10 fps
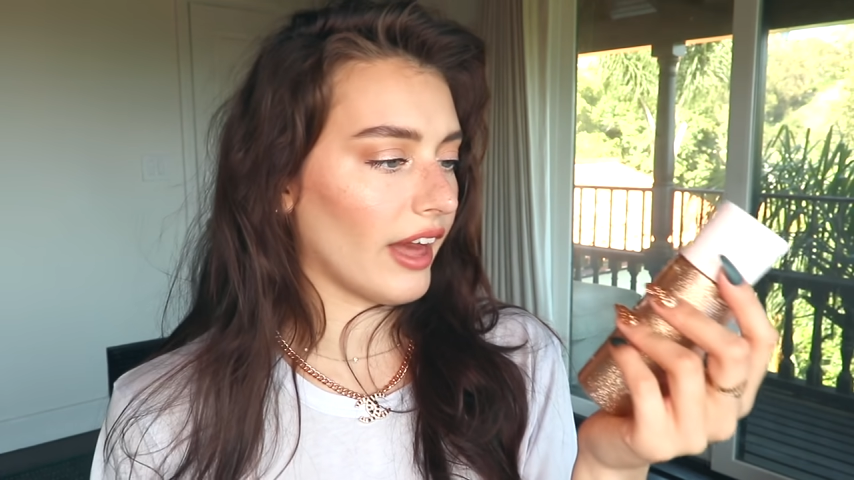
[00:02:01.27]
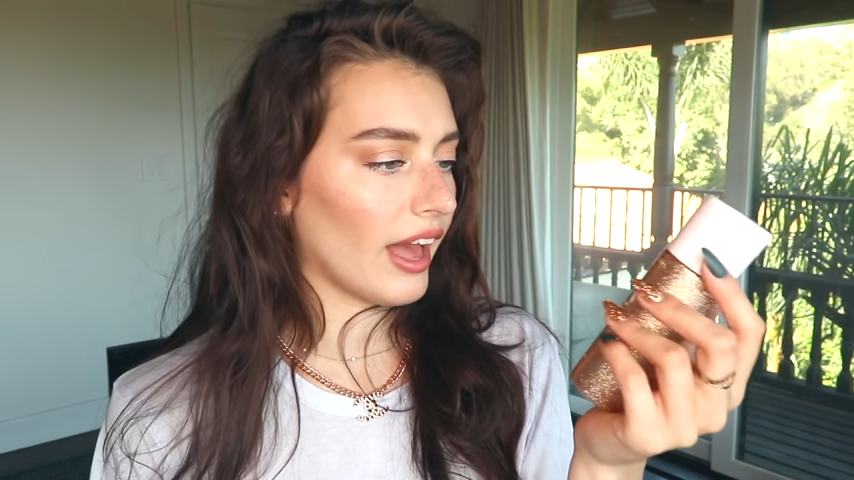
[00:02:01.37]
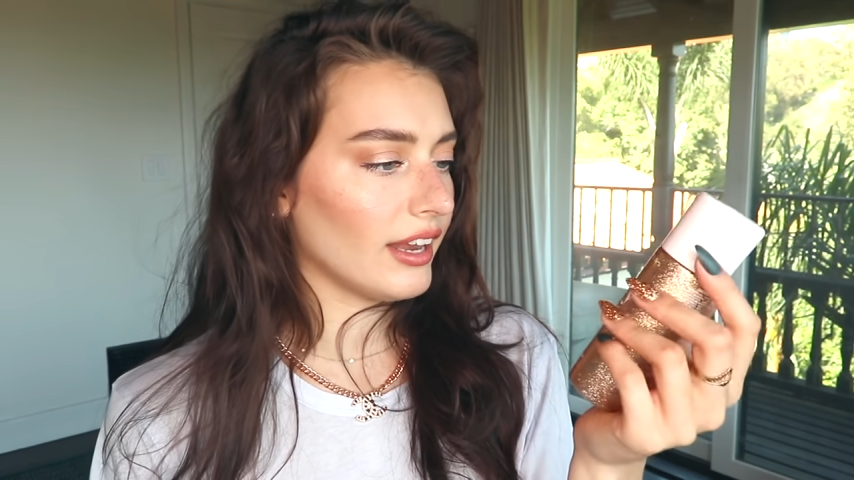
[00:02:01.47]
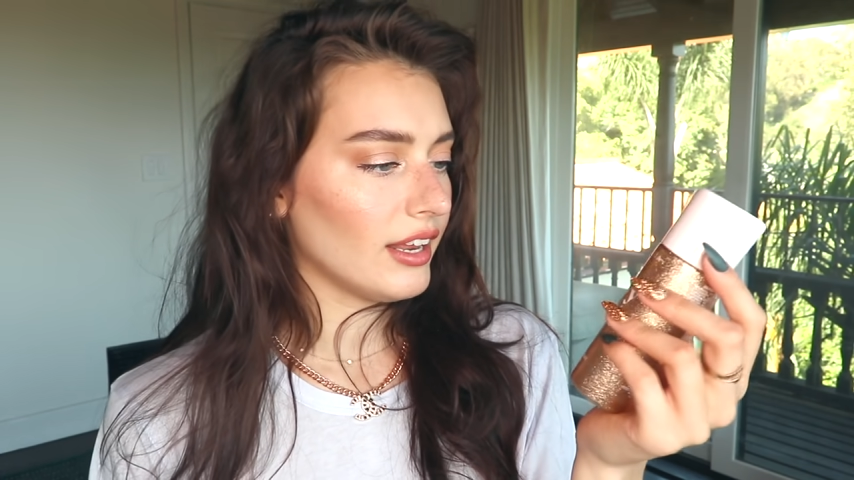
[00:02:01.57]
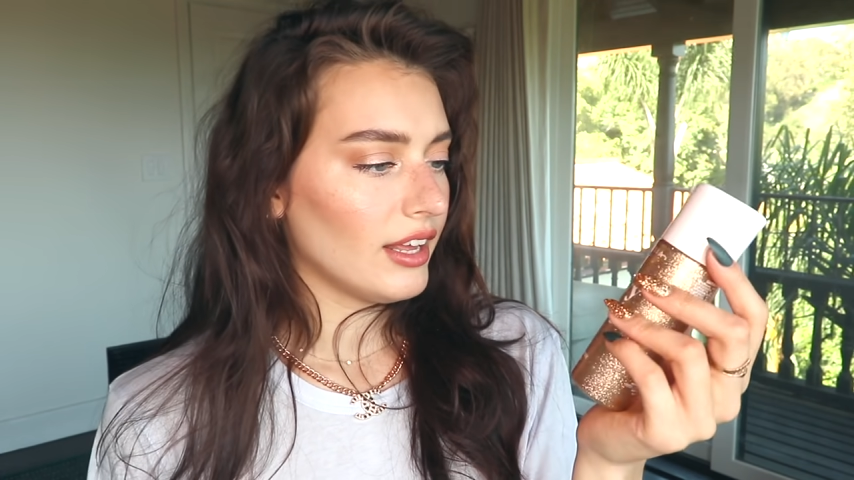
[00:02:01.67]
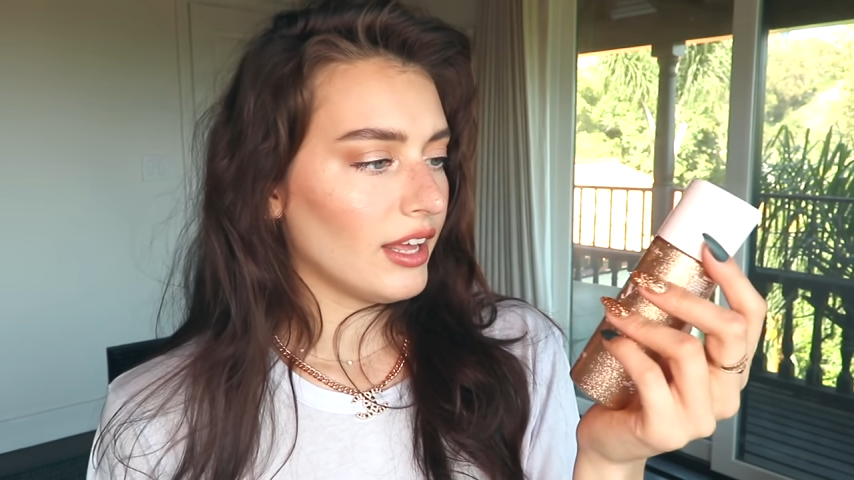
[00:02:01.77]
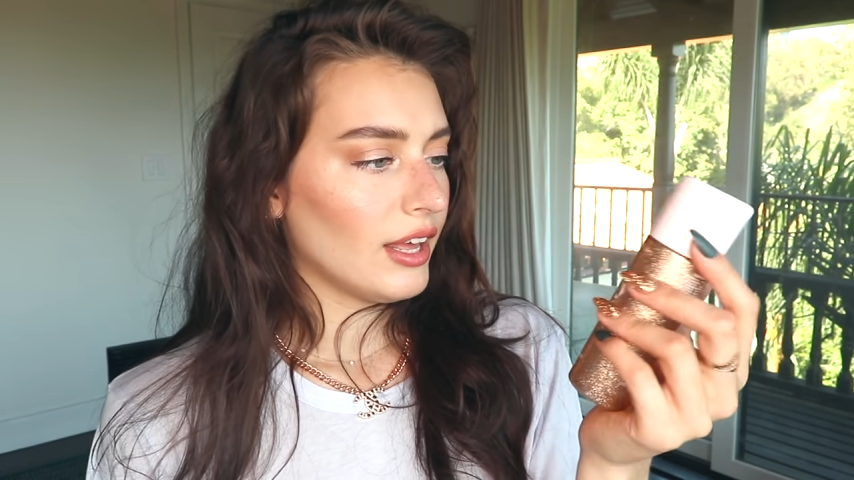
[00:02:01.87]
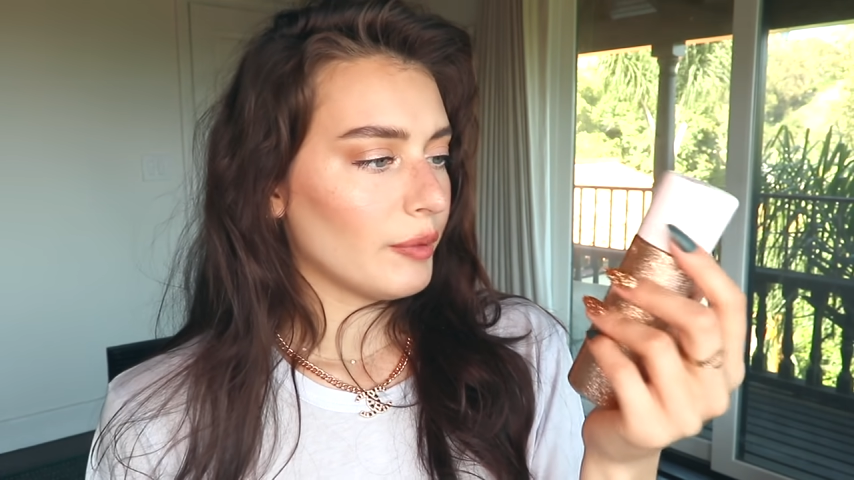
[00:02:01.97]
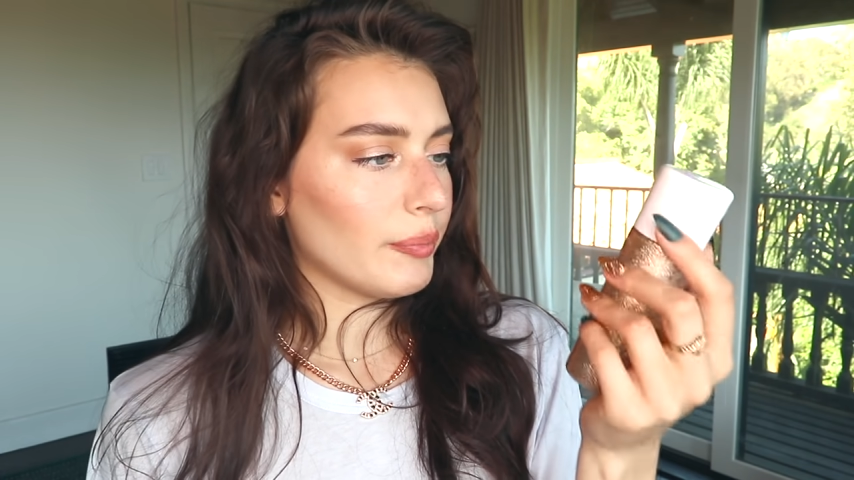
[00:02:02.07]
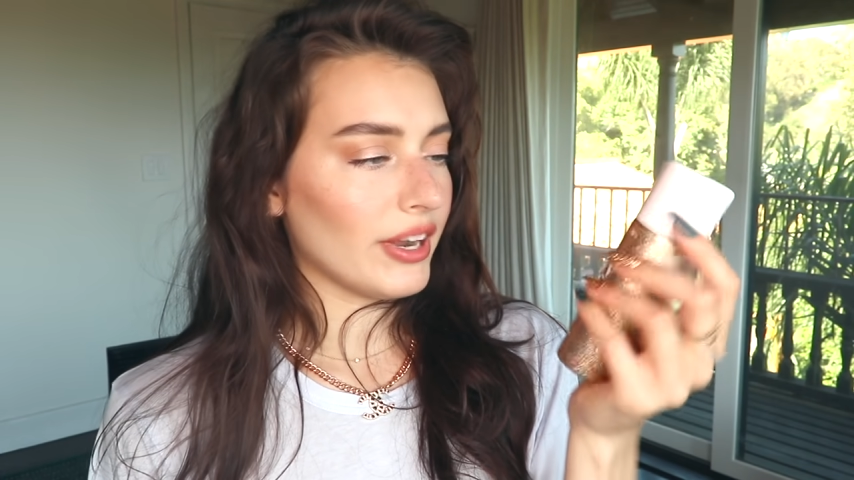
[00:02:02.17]
that.
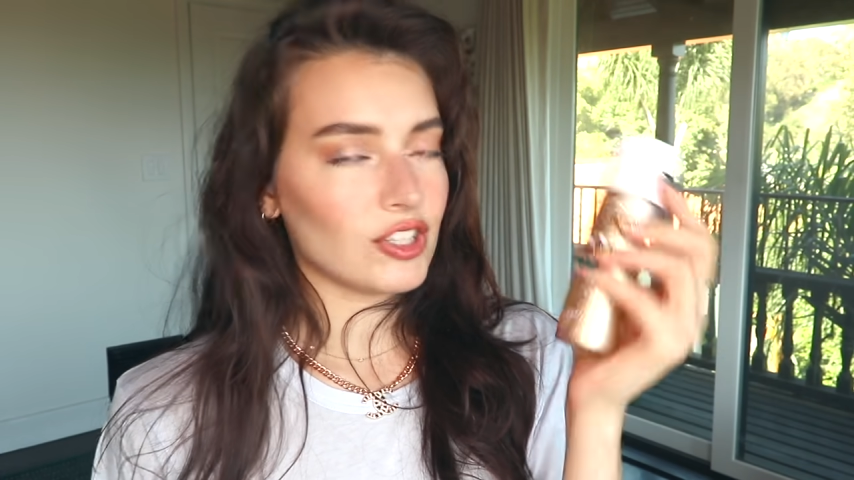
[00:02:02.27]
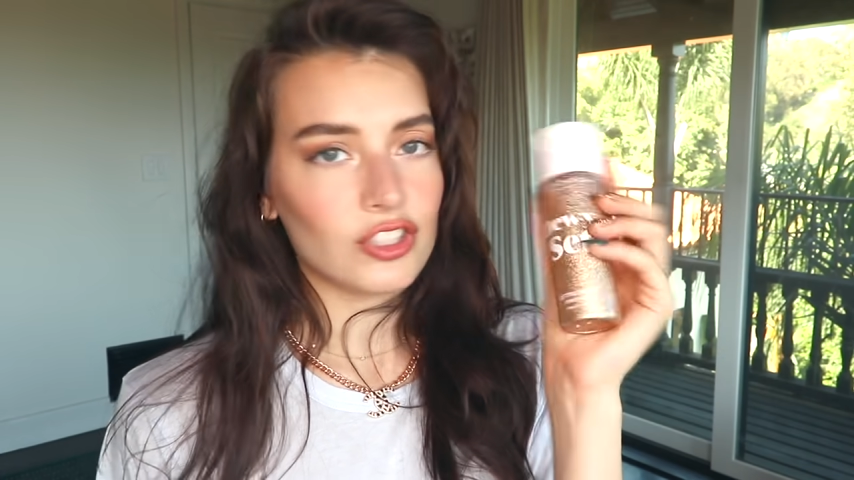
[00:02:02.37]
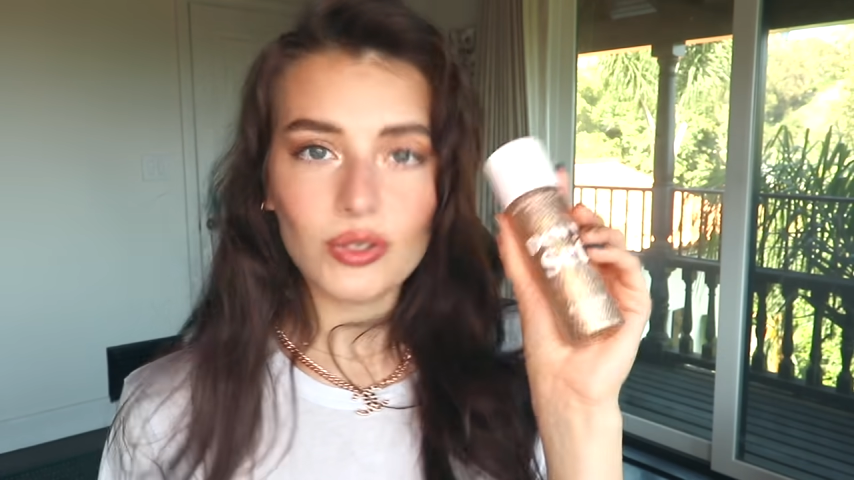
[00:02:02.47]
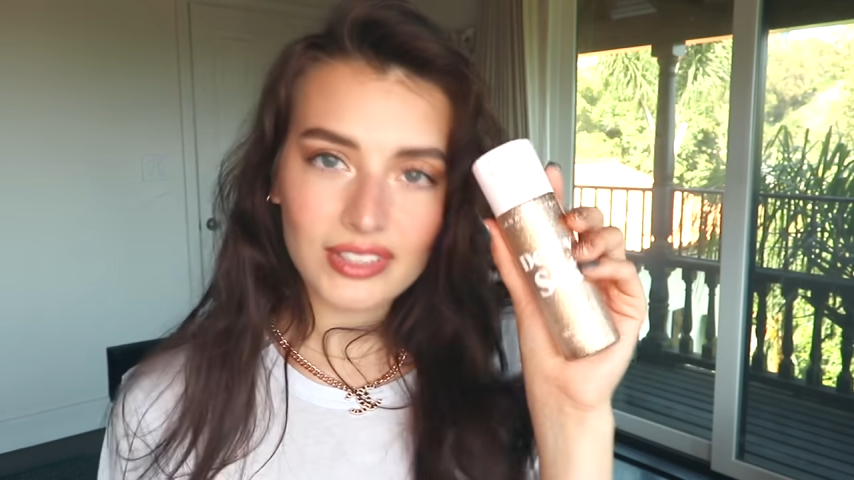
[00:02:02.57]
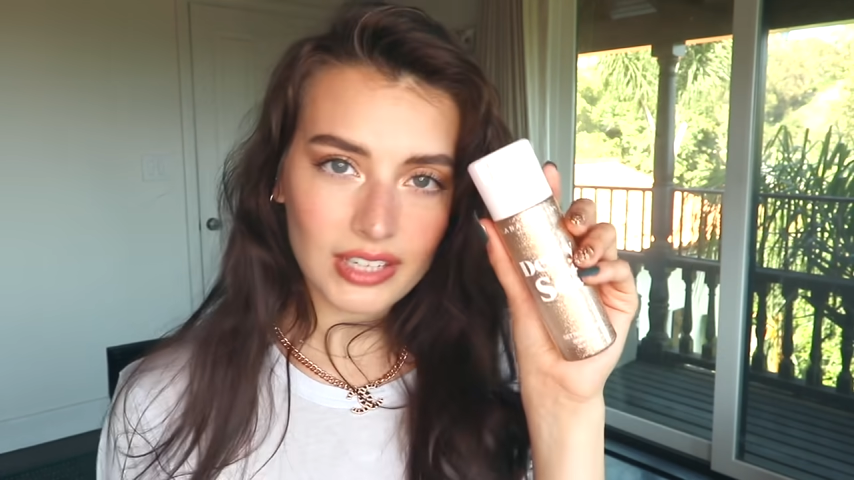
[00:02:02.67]
But as soon